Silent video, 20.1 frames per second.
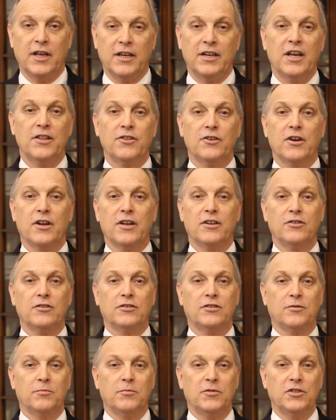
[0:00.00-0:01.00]
another
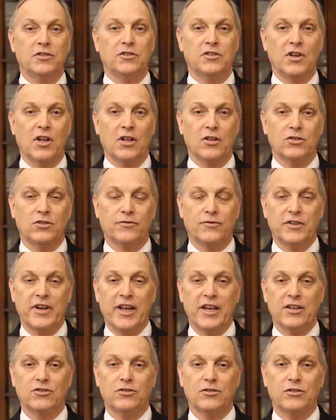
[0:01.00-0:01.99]
hundreds of millions of dollars for
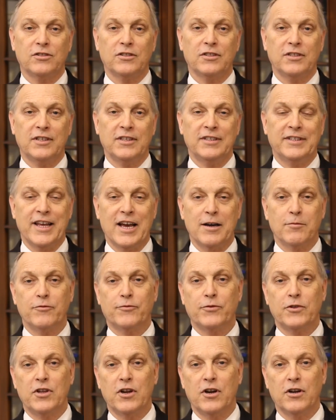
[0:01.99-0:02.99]
National
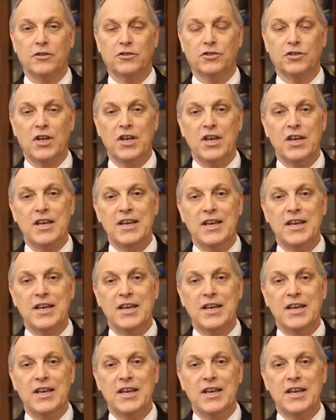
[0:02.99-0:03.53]
Endowment for the Arts,